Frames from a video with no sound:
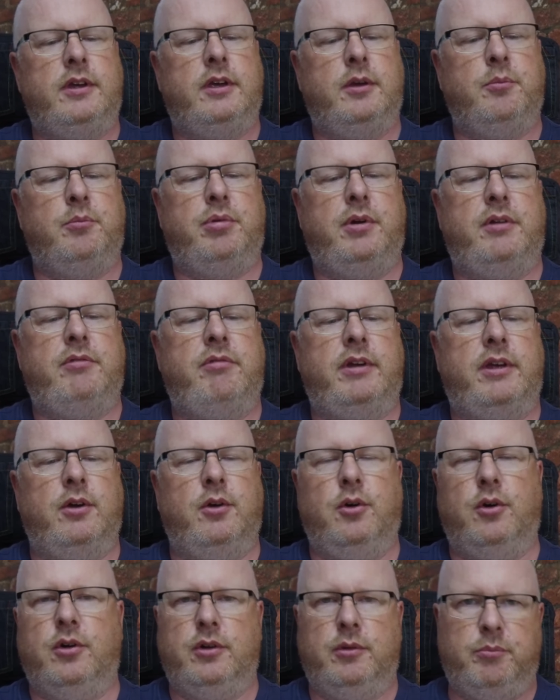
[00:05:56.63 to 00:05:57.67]
You can press
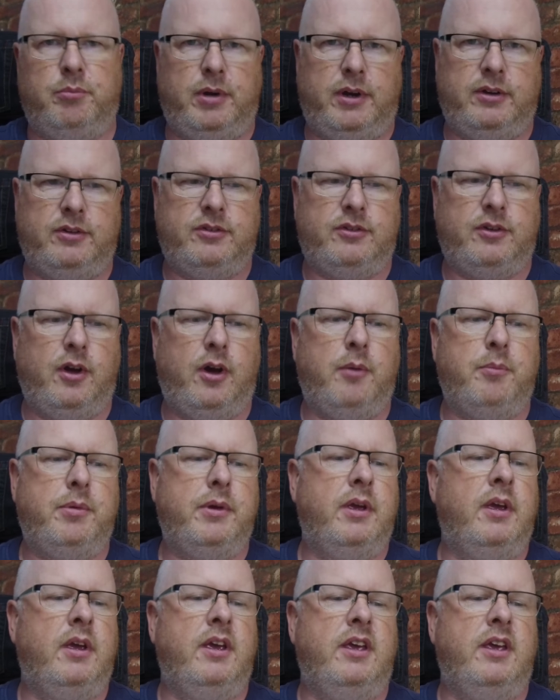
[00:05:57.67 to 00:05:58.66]
record and press stop.